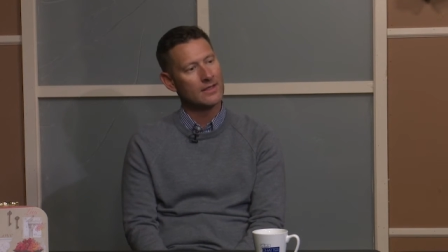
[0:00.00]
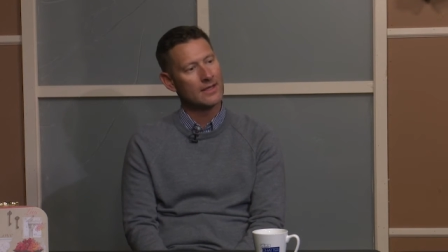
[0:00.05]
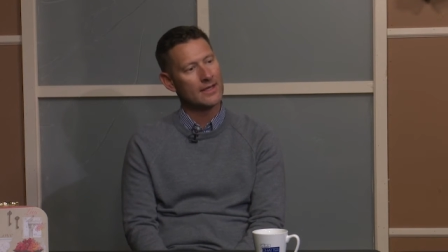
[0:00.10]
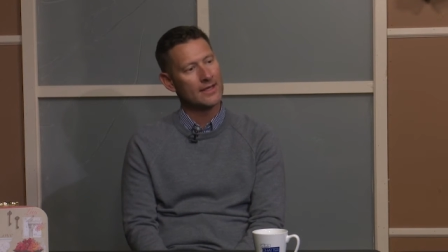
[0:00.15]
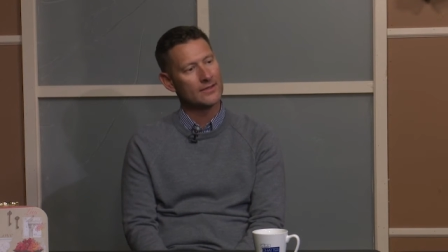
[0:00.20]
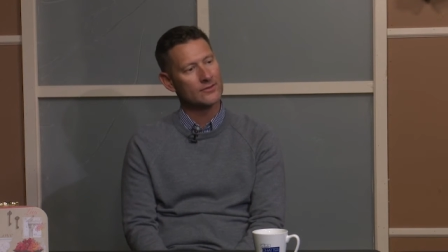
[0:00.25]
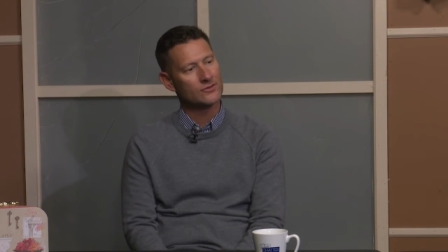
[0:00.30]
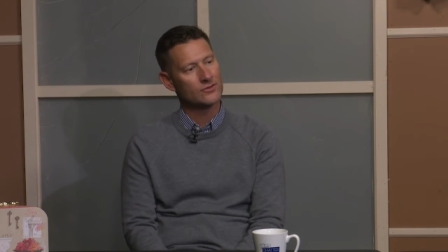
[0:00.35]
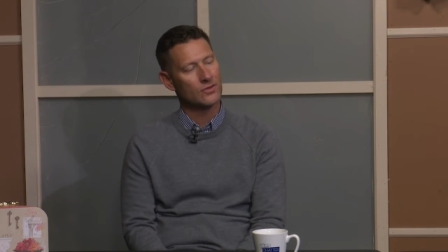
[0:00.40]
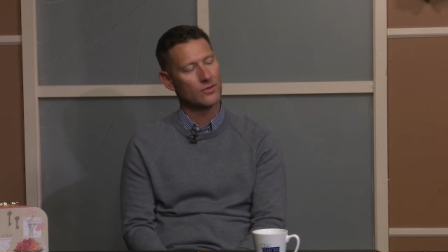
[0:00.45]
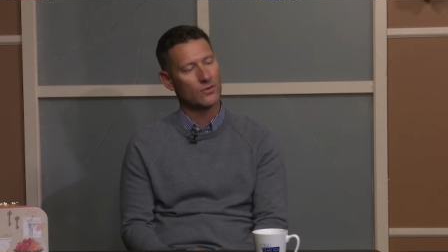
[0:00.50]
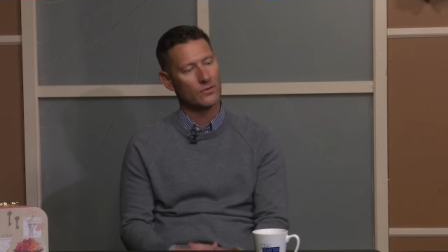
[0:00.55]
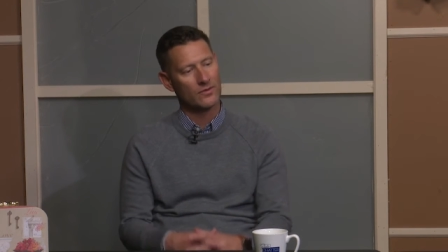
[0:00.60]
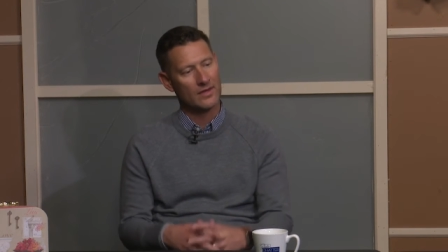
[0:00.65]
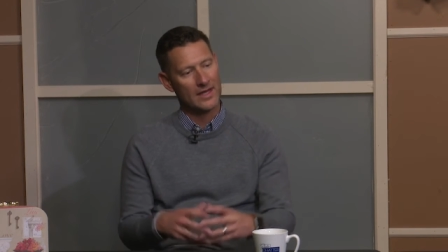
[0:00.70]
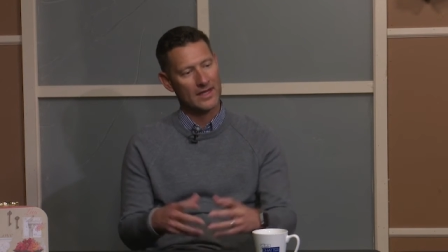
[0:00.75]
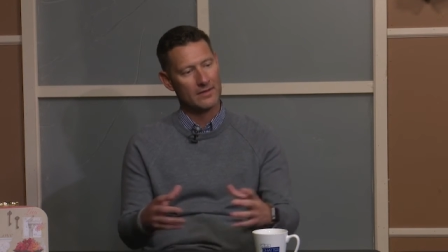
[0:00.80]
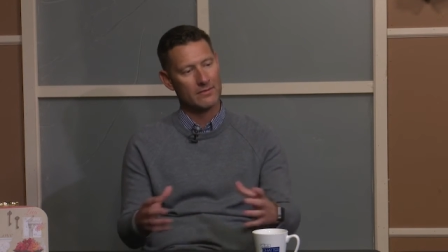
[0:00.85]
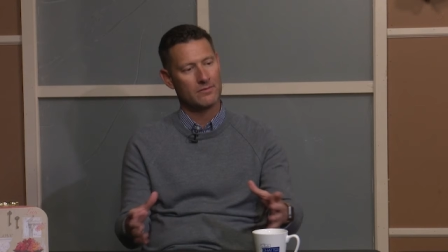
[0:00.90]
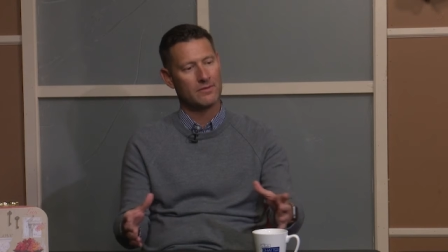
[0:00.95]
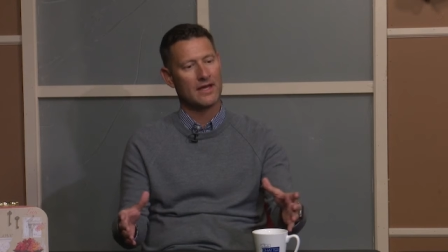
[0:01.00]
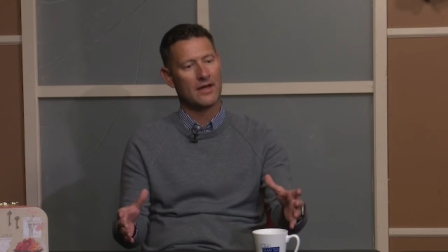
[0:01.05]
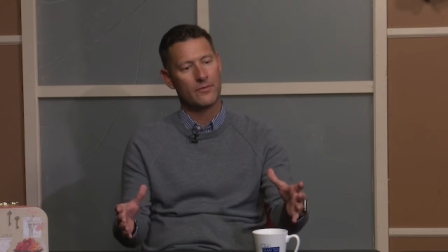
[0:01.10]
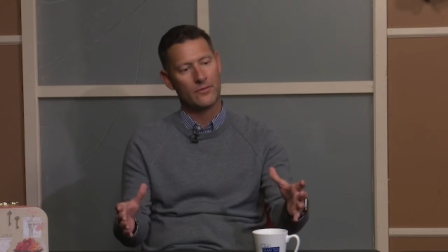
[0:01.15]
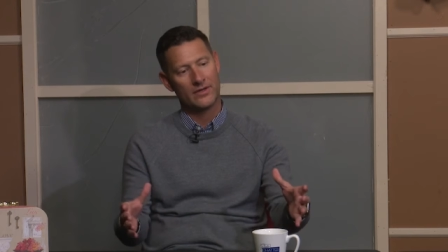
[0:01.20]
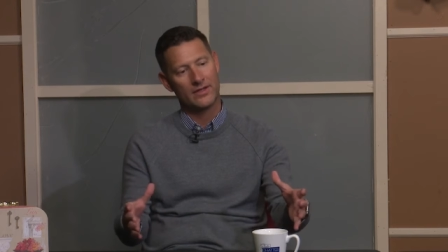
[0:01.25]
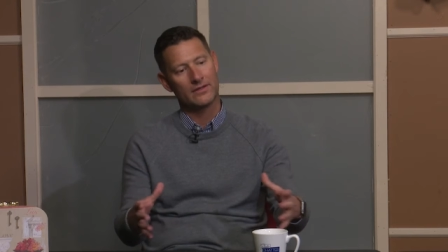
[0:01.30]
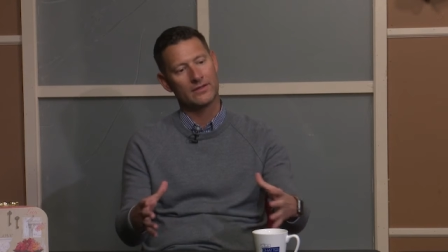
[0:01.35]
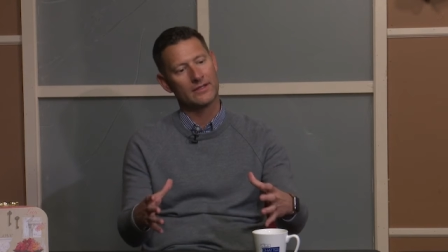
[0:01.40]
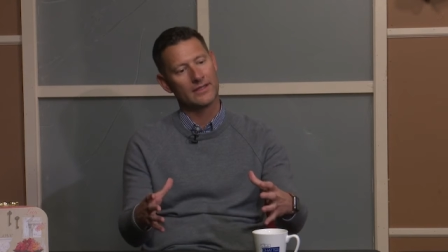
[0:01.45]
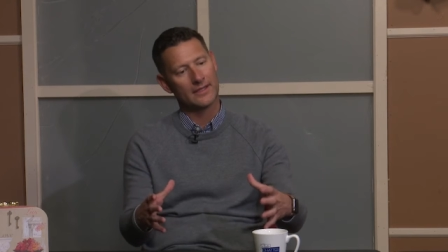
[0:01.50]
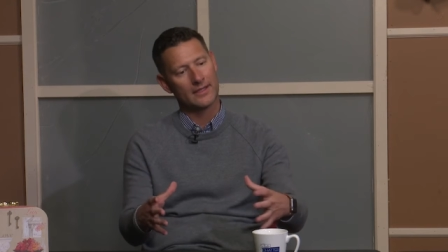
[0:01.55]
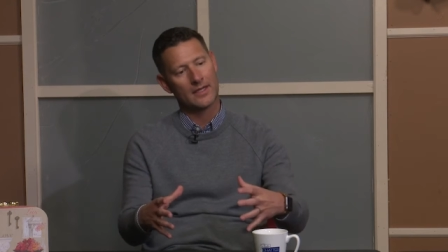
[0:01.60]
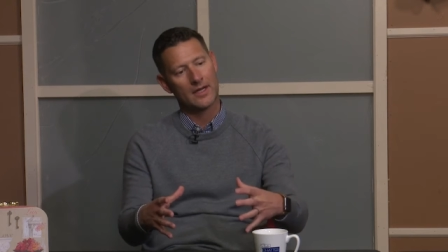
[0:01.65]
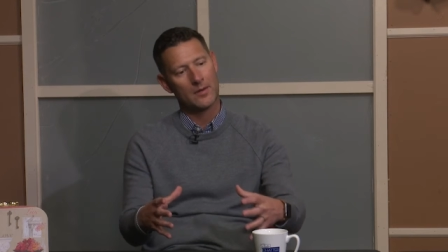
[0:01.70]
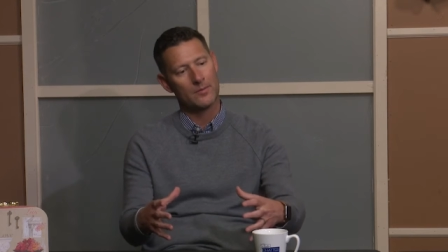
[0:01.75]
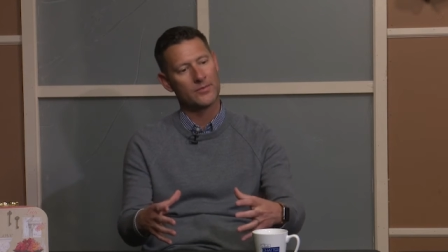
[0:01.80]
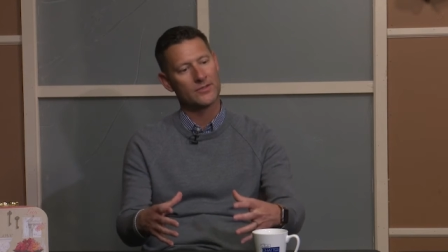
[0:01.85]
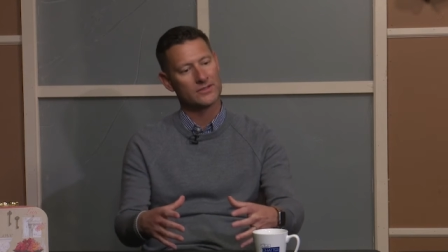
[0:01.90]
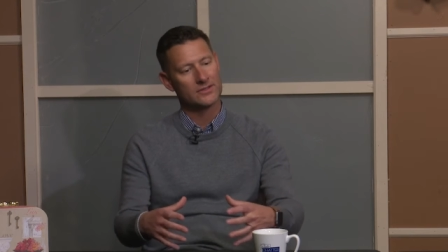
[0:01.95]
And so that, that really
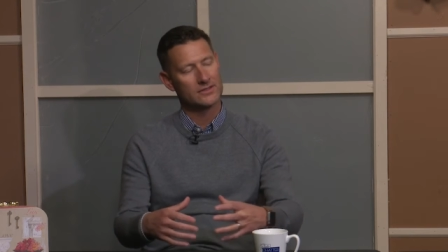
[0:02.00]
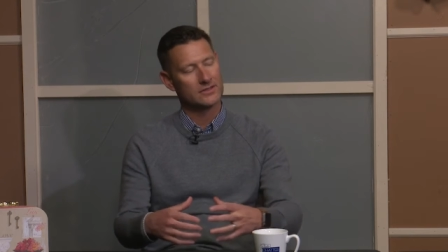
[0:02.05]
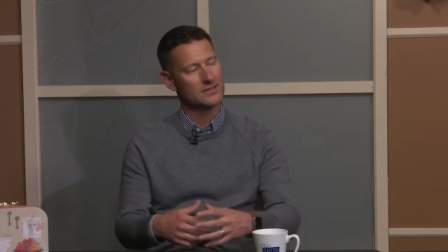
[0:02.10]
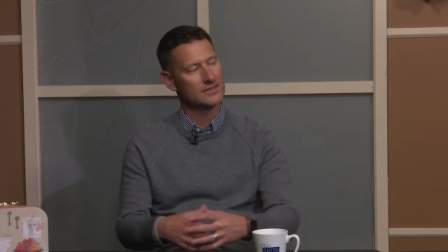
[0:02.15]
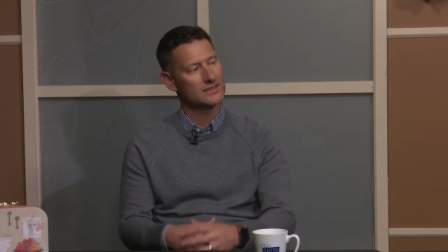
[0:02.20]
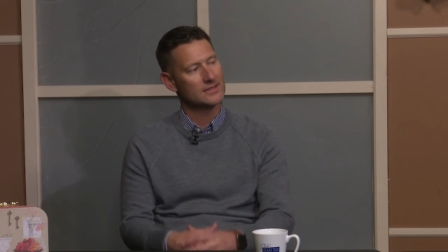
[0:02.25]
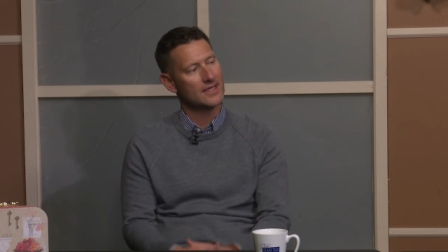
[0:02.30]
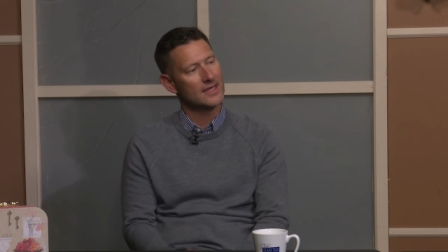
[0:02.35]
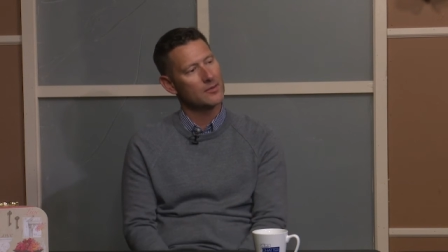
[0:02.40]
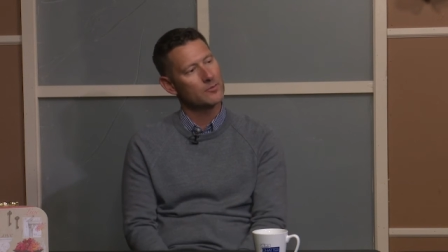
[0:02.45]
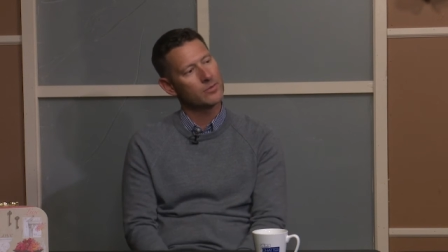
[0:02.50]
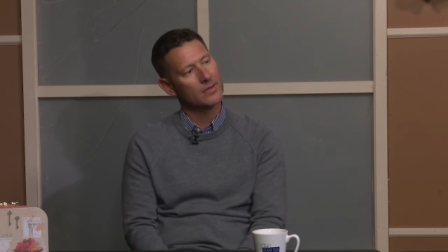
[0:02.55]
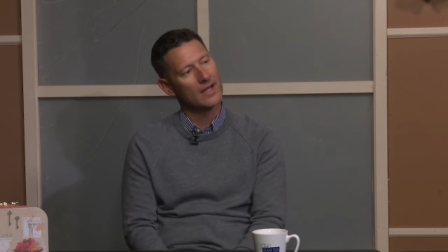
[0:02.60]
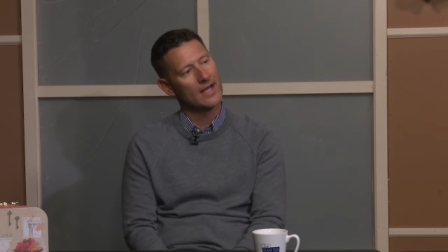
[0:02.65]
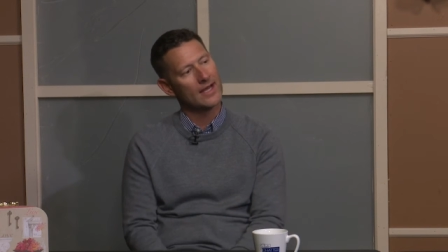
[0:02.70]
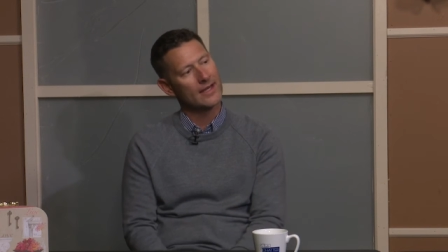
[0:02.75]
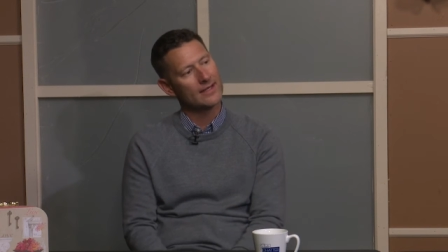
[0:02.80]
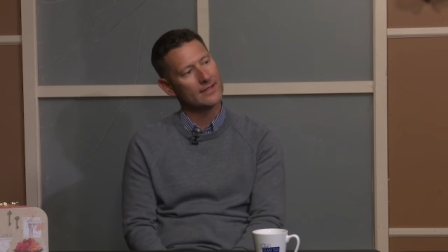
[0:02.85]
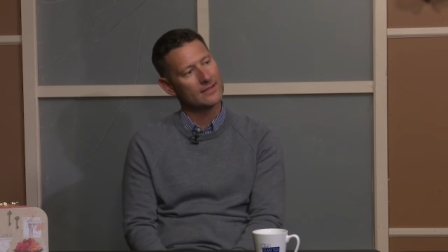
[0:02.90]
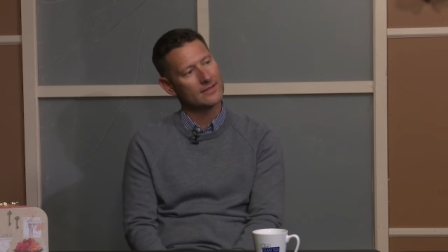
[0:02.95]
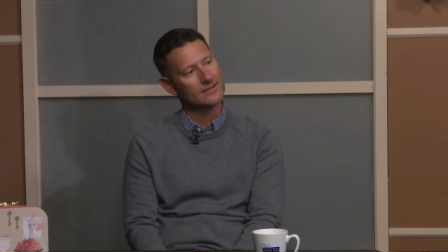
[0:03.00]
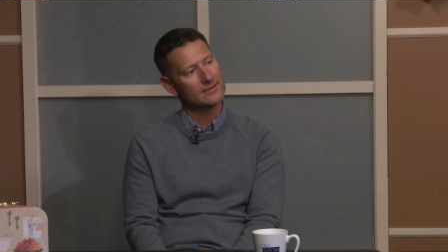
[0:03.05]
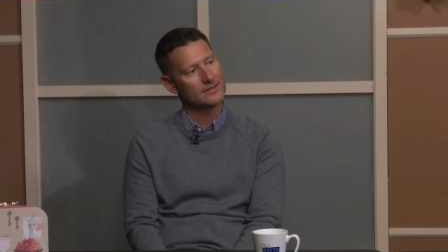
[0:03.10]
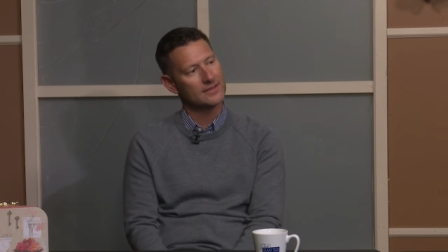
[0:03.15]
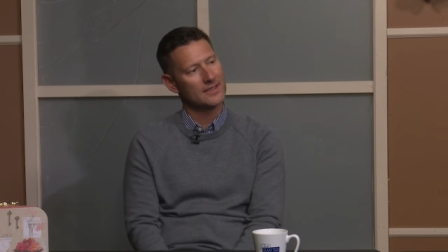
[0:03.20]
encompasses estate planning is